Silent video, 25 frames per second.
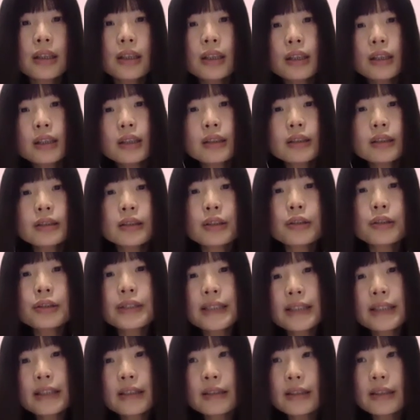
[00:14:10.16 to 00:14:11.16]
So
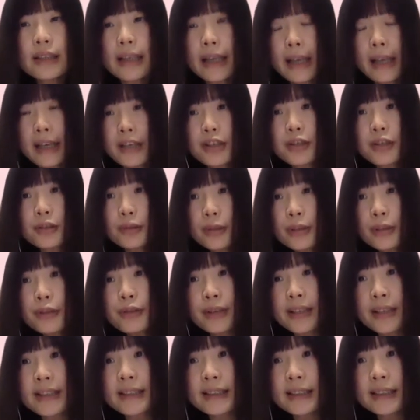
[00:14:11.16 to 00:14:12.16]
the
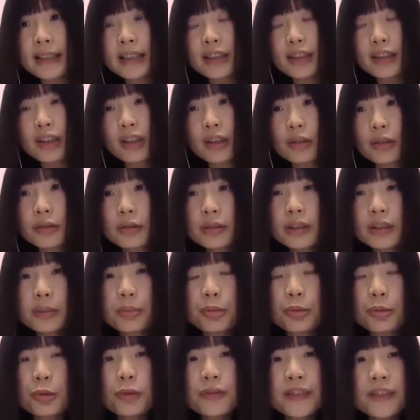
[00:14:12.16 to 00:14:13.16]
intuition is easy, although the
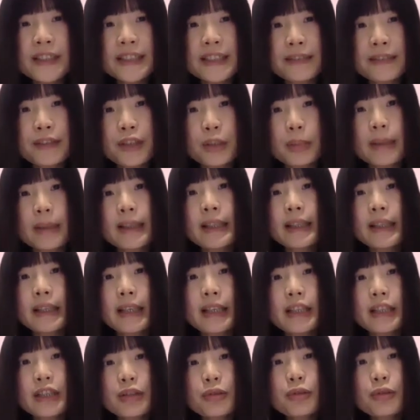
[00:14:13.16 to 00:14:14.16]
proof is difficult, but the
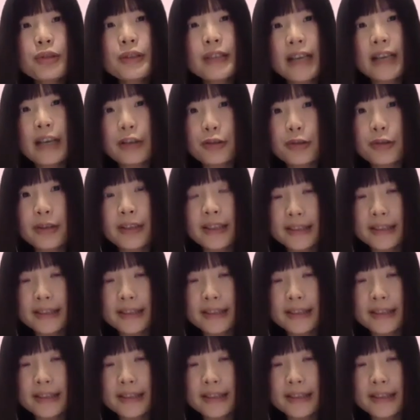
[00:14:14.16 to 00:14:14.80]
intuition actually is